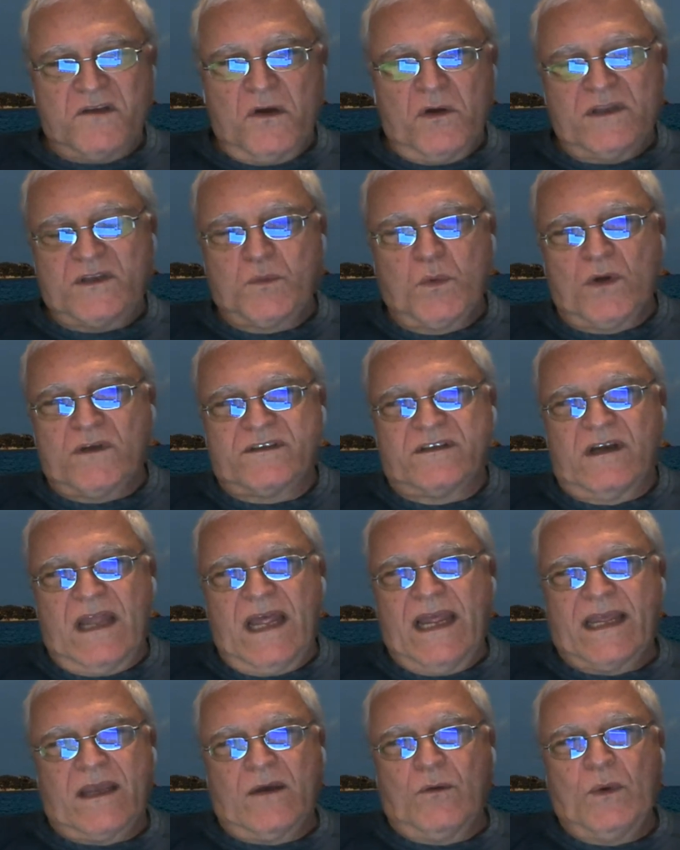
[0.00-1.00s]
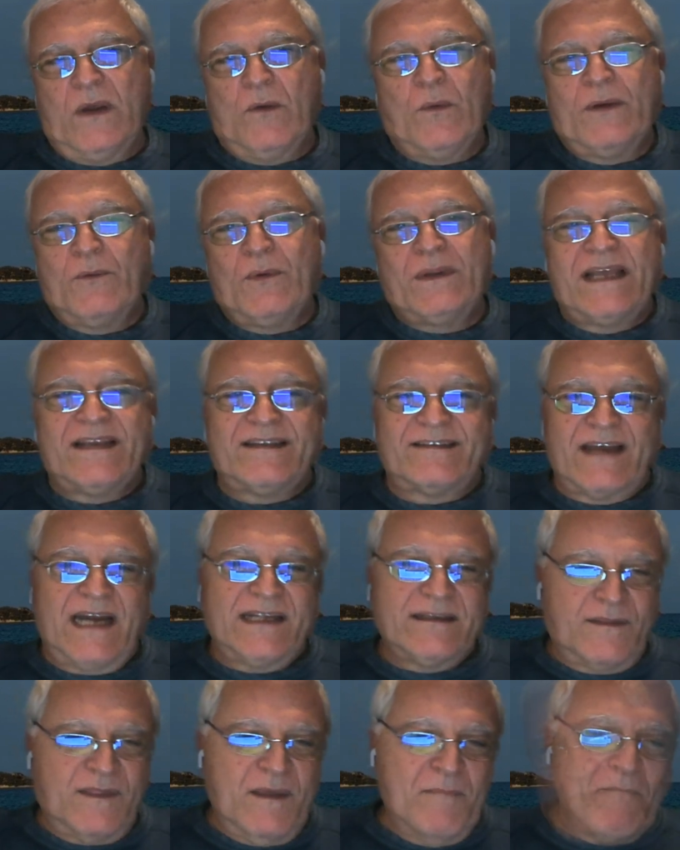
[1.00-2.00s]
So it was like we
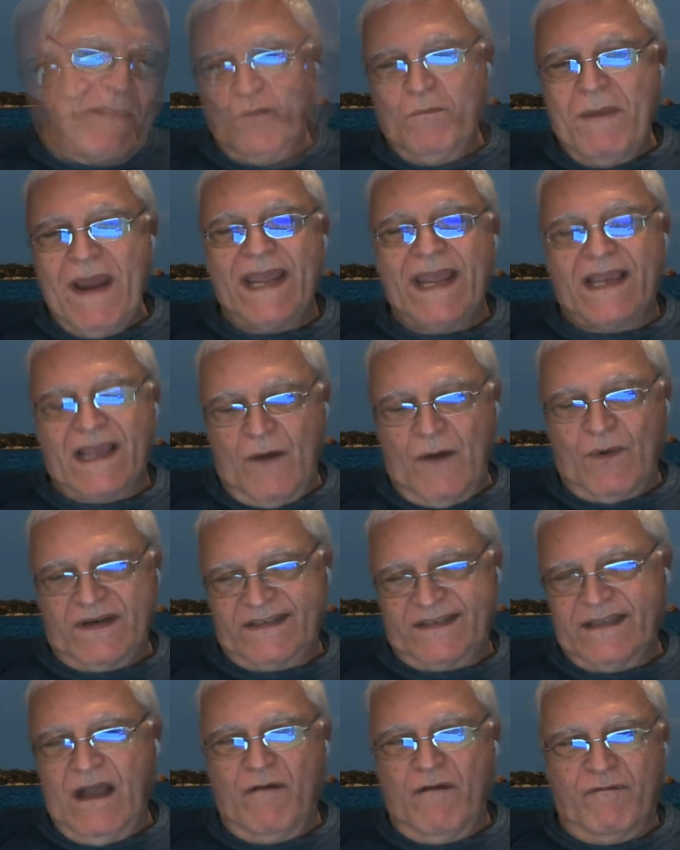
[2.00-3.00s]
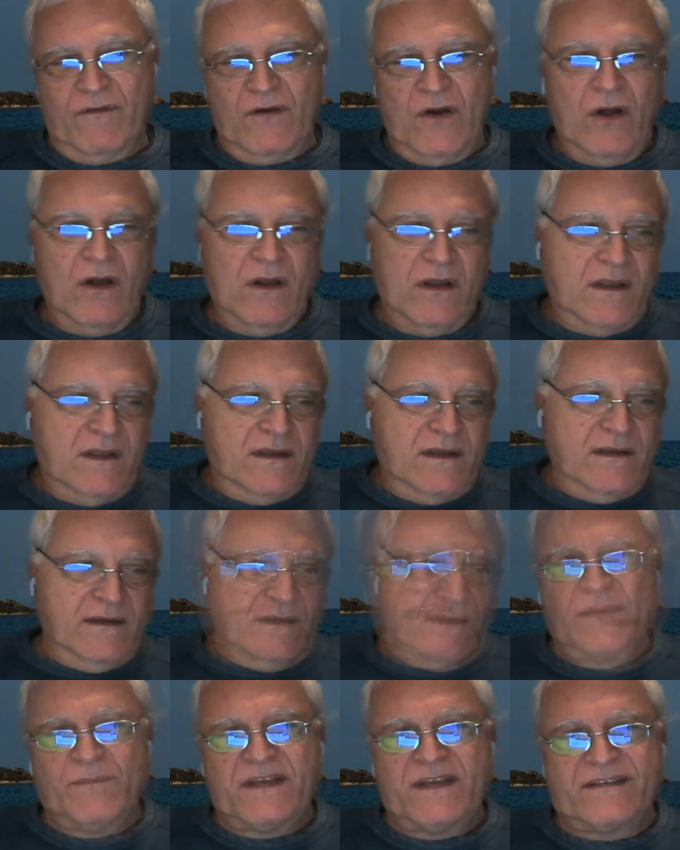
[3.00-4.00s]
decided to make our stuff,
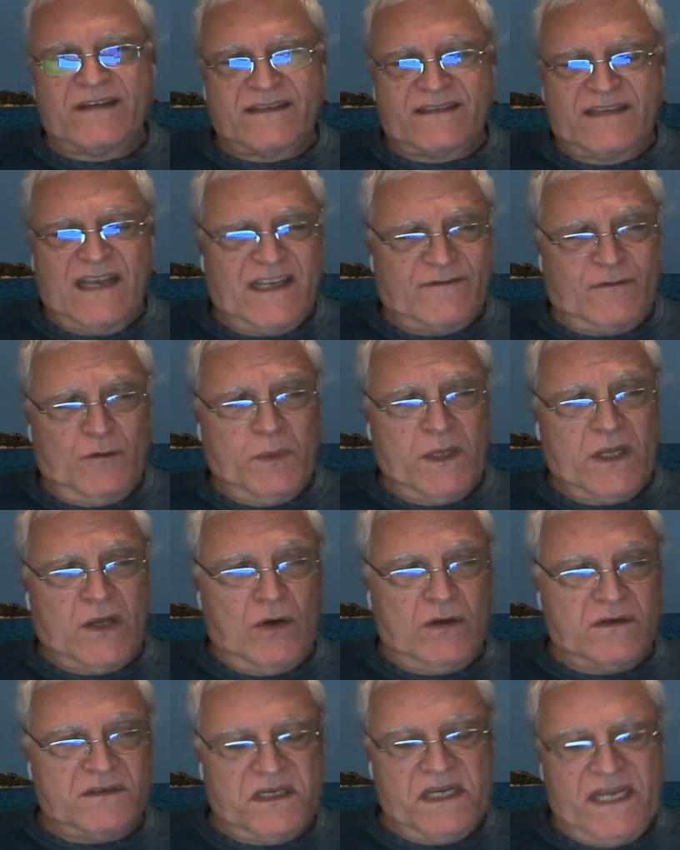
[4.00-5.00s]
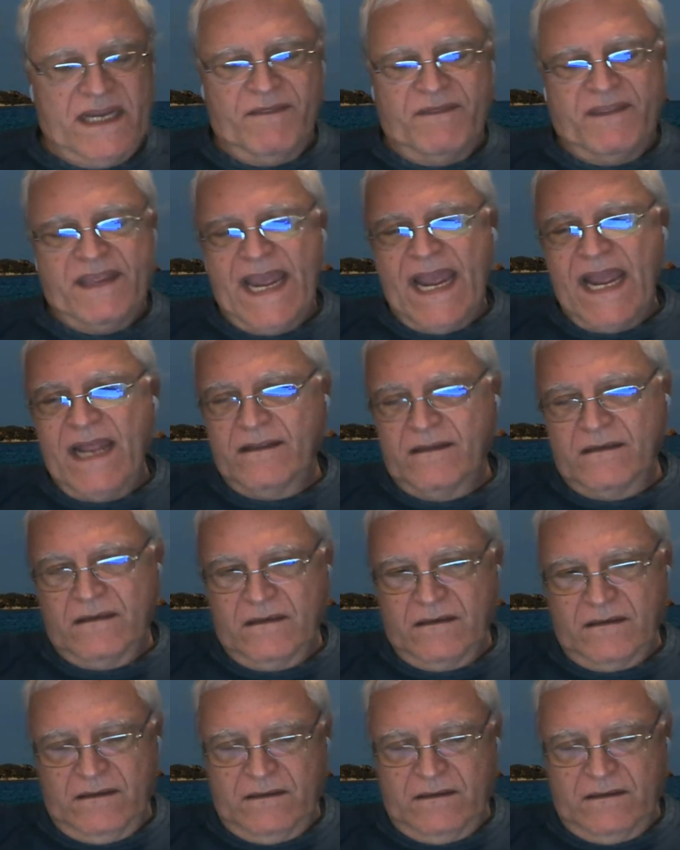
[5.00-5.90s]
extremely successful because in the end,